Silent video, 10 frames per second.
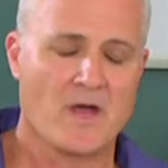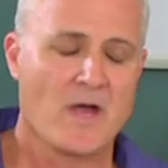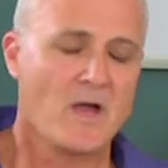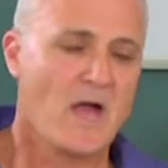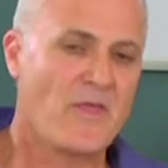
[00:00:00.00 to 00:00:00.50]
No,
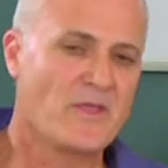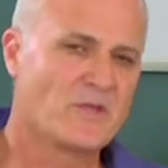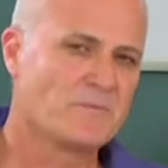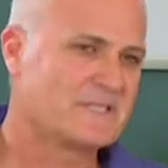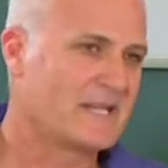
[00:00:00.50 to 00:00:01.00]
I
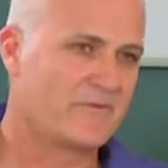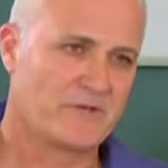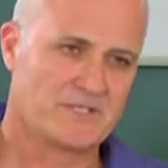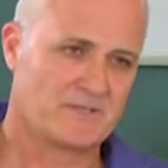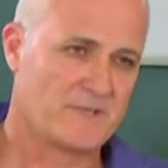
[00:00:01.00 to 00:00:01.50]
think you must
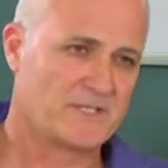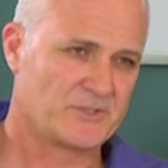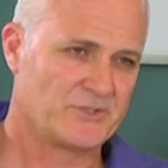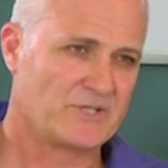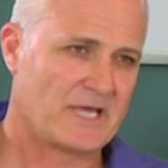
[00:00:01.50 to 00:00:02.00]
leverage as
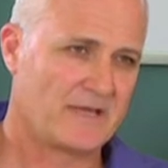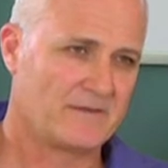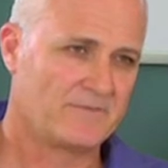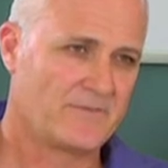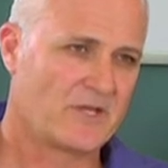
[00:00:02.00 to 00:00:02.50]
much as you can,
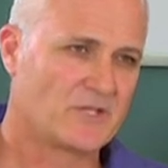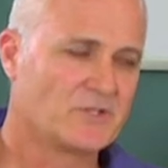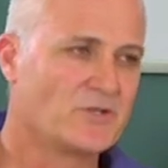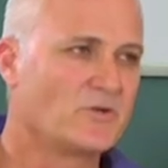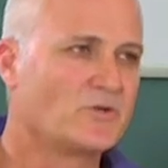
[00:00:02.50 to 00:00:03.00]

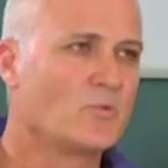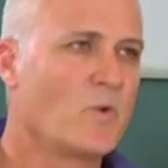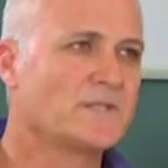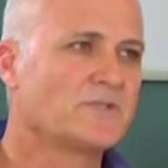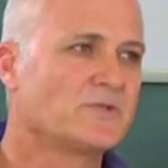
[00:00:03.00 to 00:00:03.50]
because you
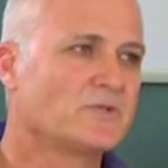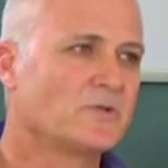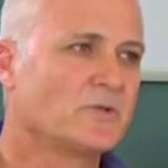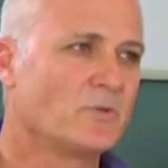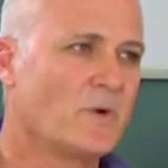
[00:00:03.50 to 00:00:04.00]
want
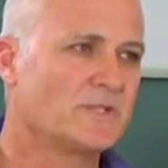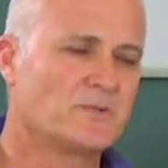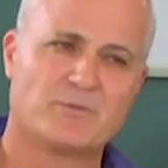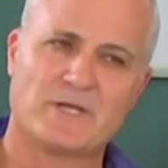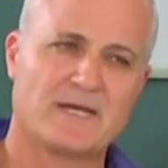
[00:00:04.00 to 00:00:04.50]

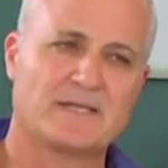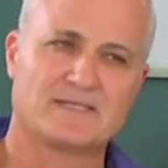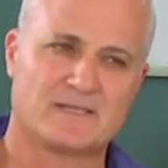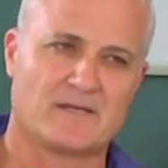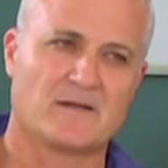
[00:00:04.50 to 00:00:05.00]
to put down
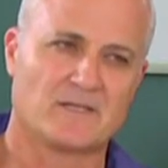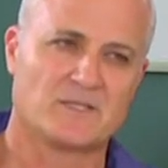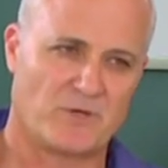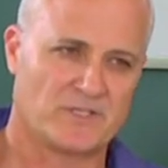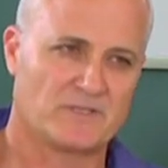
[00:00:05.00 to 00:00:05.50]
as little
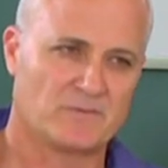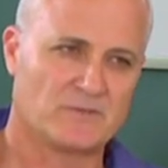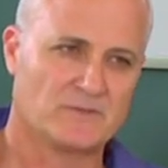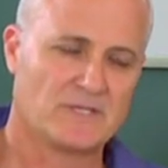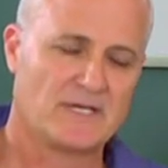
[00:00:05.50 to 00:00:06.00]
as
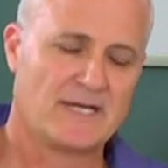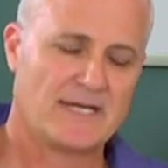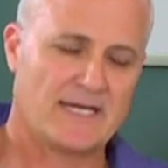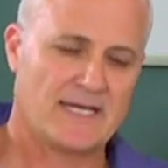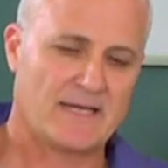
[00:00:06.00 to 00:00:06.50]
possible.
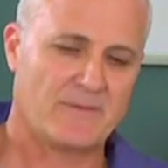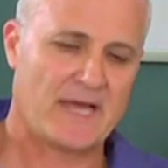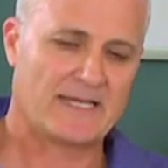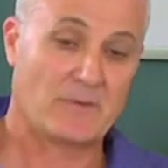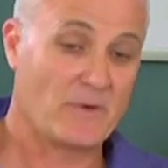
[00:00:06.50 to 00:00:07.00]

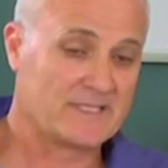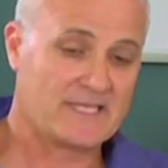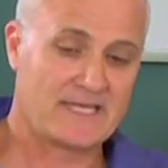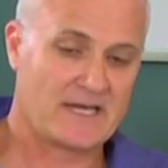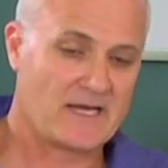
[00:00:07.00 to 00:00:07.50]

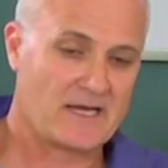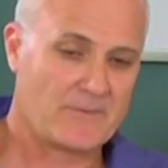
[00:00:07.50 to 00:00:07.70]
Once again,